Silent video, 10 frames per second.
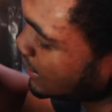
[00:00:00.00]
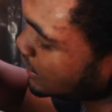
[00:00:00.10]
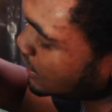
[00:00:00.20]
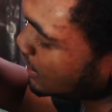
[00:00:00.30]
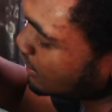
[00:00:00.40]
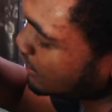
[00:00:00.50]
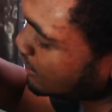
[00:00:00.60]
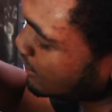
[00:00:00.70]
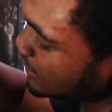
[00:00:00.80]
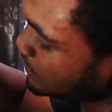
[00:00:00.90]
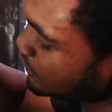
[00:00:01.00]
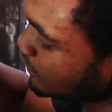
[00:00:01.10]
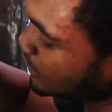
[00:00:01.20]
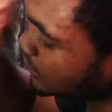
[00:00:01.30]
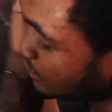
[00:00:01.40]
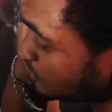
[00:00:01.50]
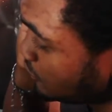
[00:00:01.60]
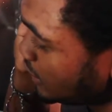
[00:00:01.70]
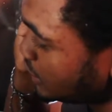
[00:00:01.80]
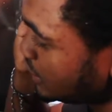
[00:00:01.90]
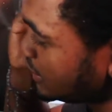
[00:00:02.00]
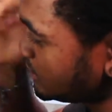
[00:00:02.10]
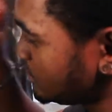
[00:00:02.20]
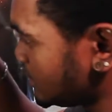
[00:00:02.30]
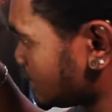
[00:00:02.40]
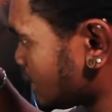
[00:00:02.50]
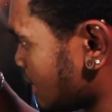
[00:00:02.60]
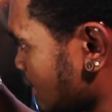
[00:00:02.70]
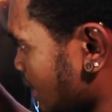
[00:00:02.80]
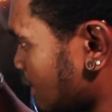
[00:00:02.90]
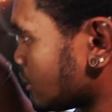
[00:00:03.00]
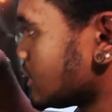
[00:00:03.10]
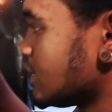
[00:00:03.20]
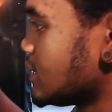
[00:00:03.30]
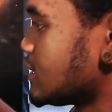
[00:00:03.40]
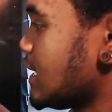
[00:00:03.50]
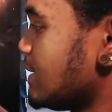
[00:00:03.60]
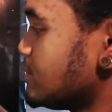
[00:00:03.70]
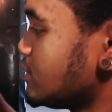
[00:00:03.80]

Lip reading: into his front chest piece and onto the top.